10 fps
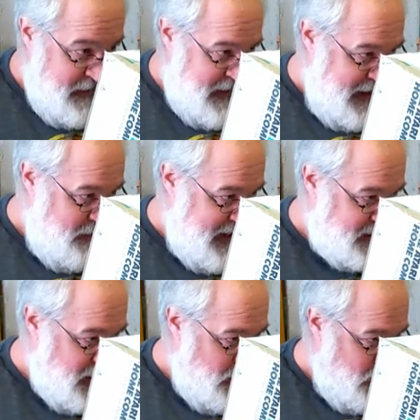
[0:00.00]
Anyway,
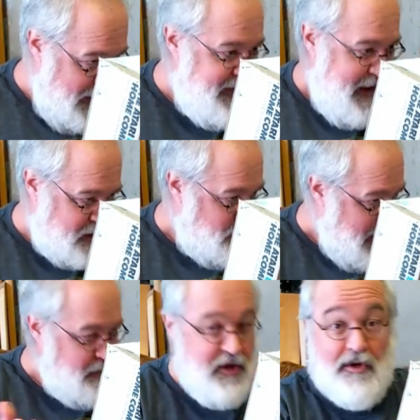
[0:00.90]
so with the extra
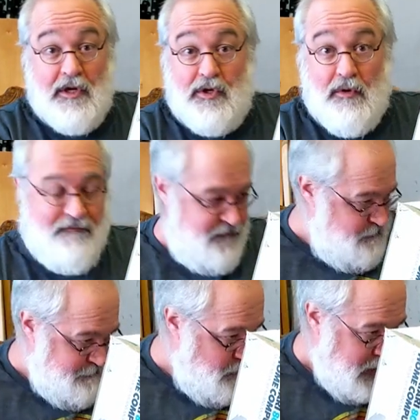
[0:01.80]
memory, you can do
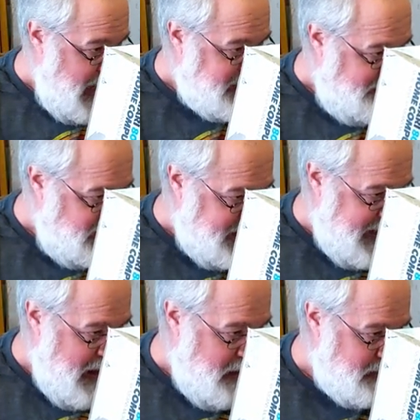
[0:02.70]
lots of
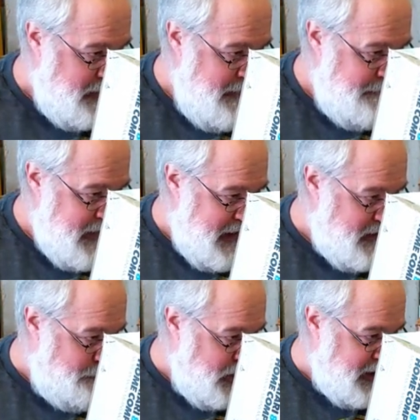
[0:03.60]
VisiCalc
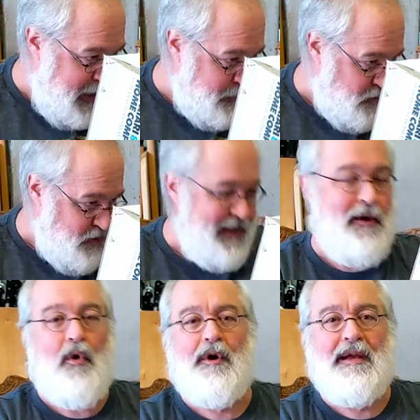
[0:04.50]
and the Bookkeeper to
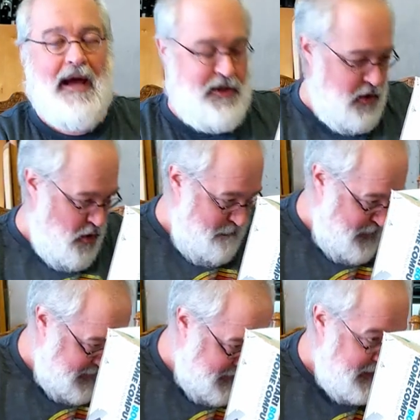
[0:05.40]
really organize your home
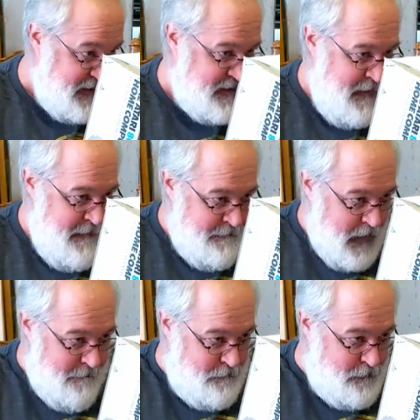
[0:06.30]
business.
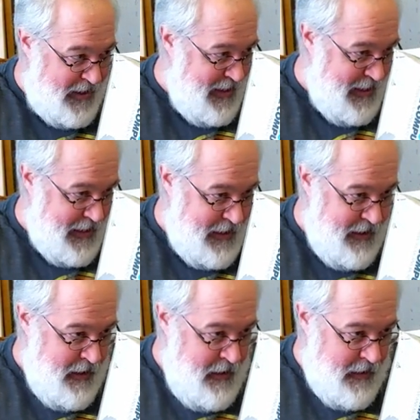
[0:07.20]

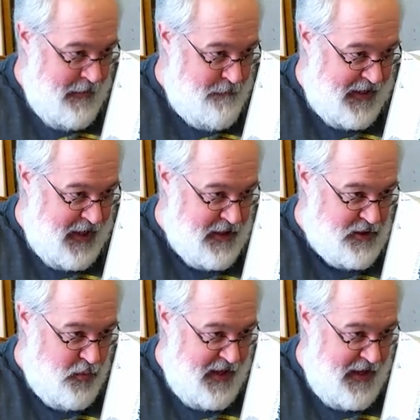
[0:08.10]
B,
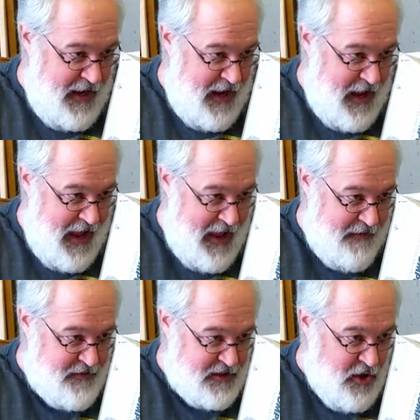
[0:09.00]
because we
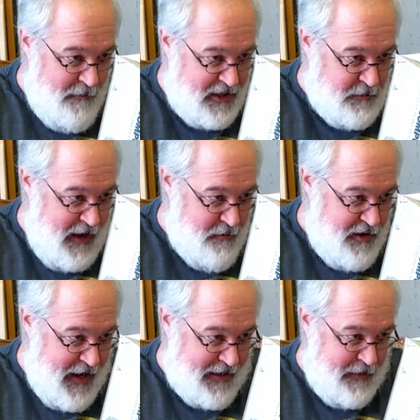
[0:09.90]
have so much
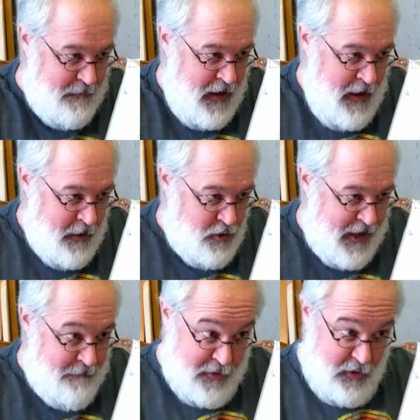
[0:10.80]
memory, I can
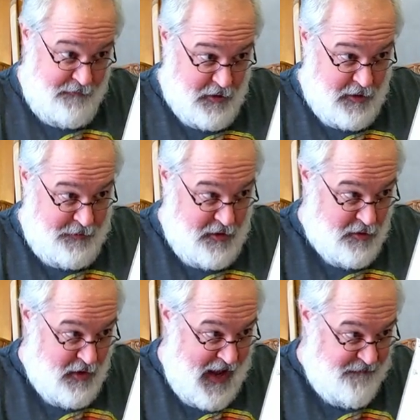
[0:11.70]
create beautiful
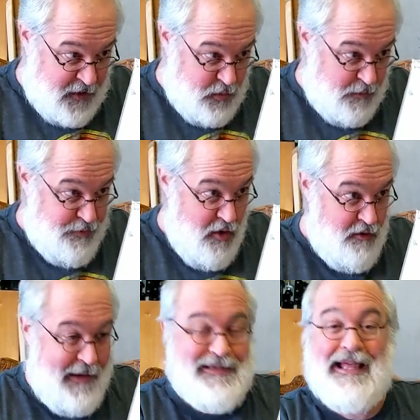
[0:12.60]
computer graphics with
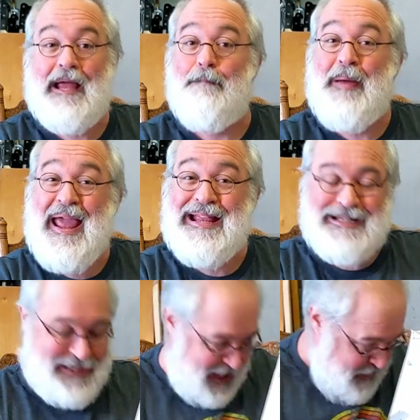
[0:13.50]
programs like
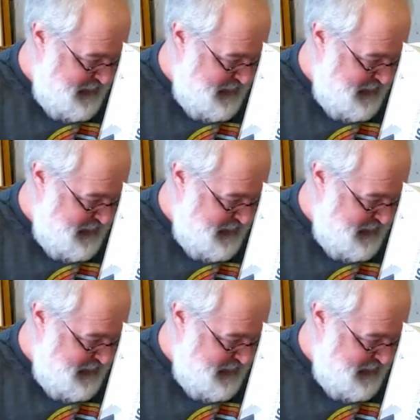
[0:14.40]
Paint.